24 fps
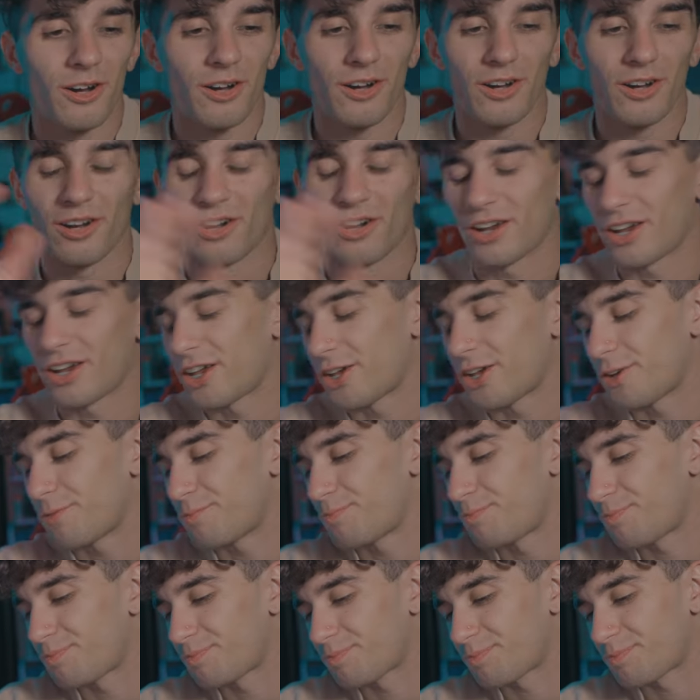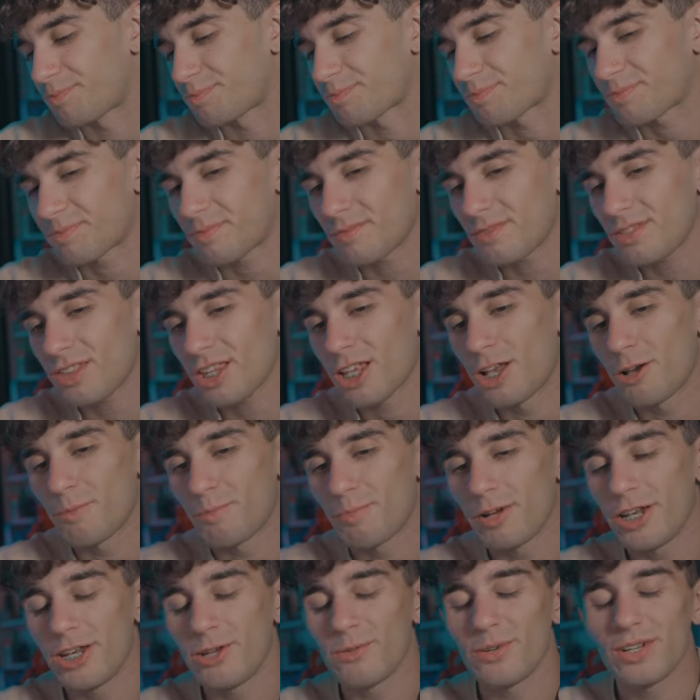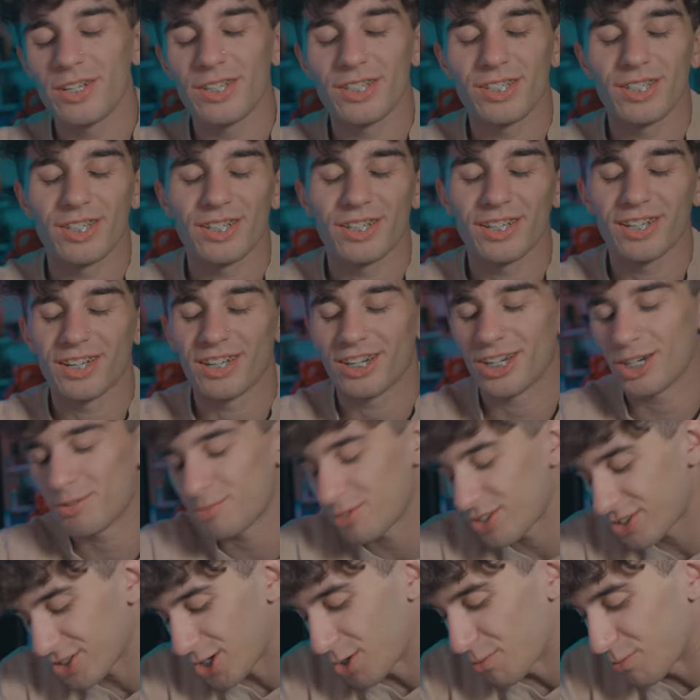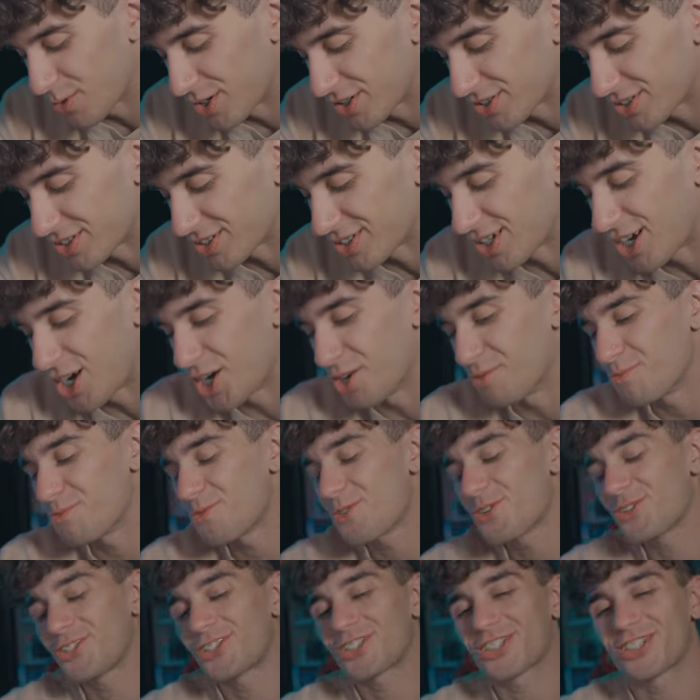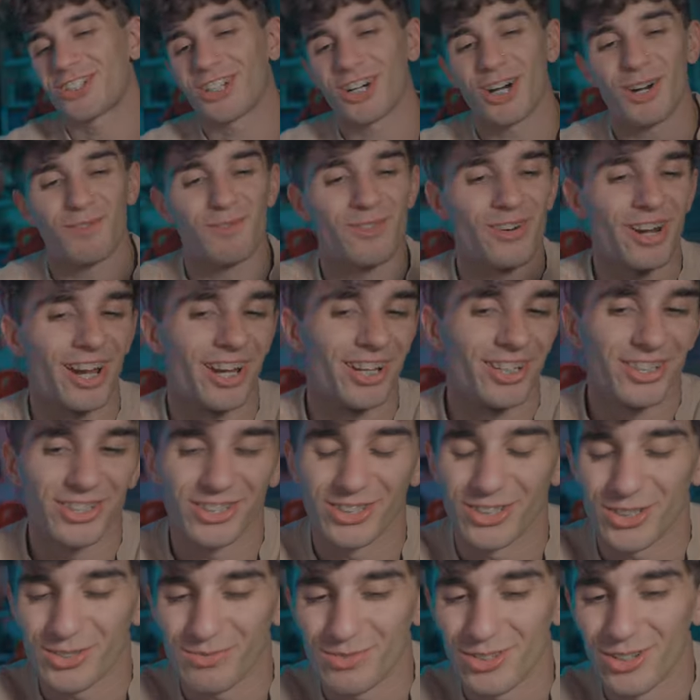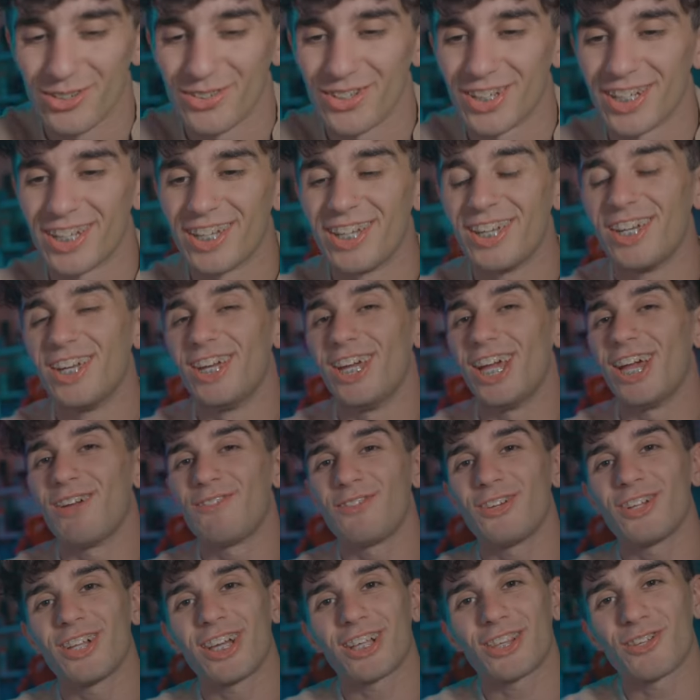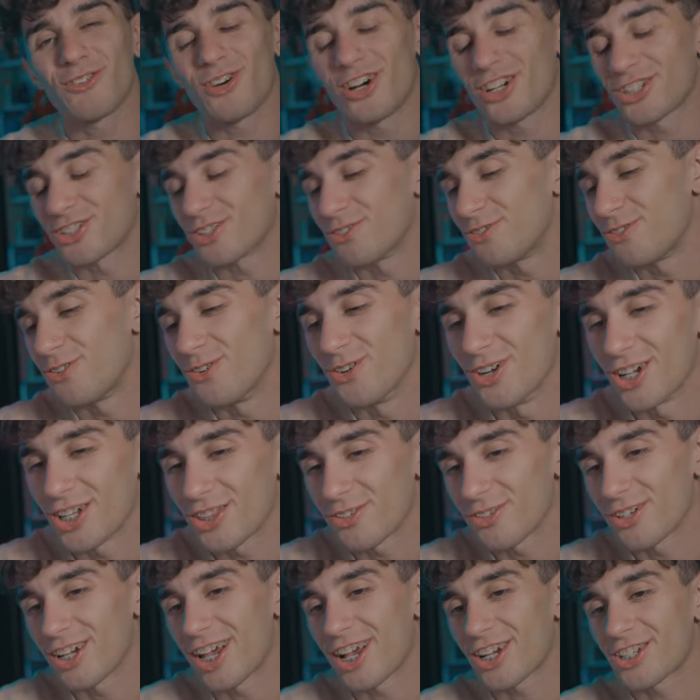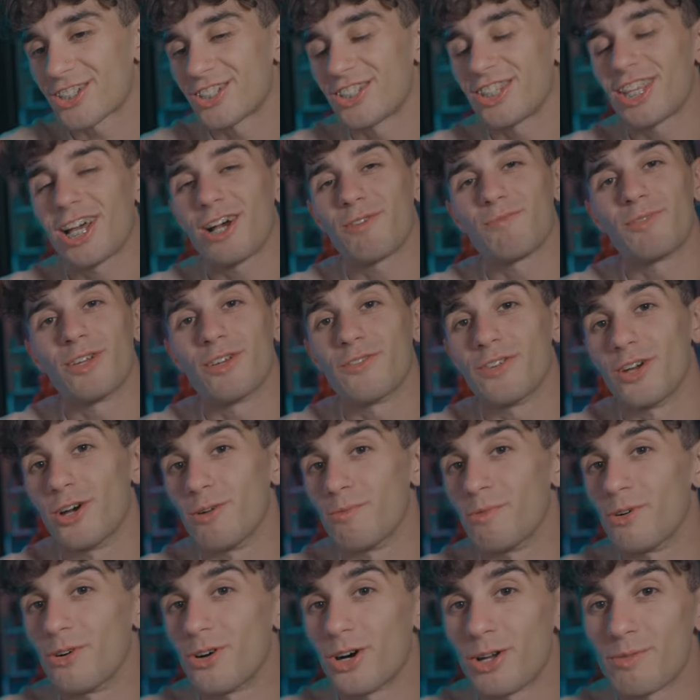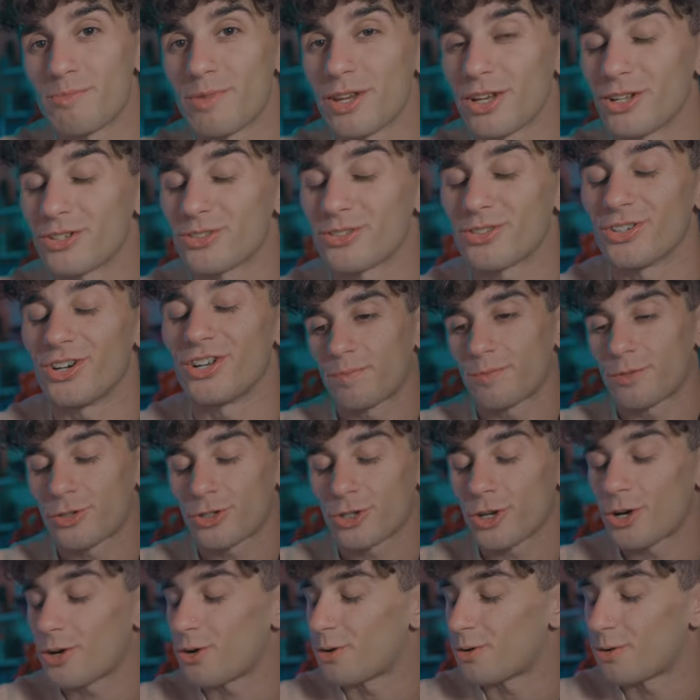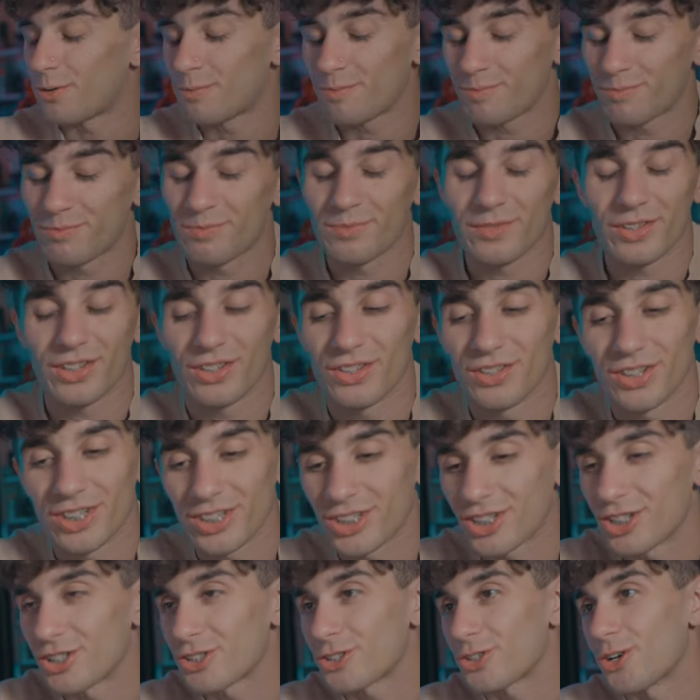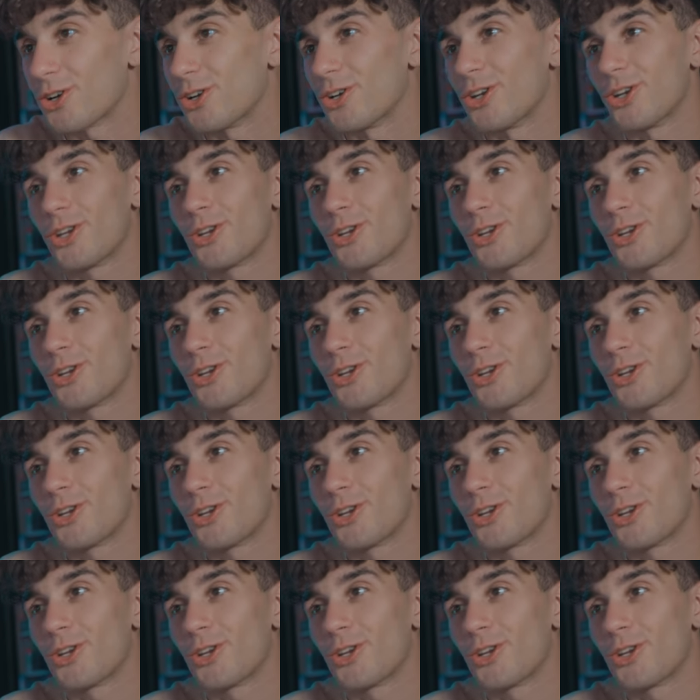Alright. But, anyways, I'm gonna stop wasting time. We're just gonna hop right into this movie. If you'd like to watch the full length reaction, that'll be available on Patreon. So, let's get started.